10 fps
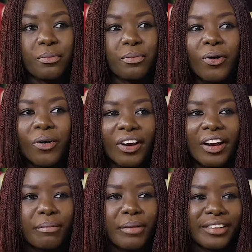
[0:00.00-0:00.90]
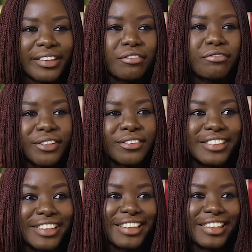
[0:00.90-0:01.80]
more about their
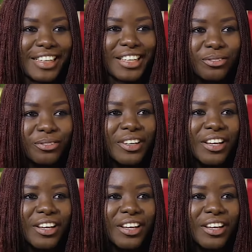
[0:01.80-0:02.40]
field than they do.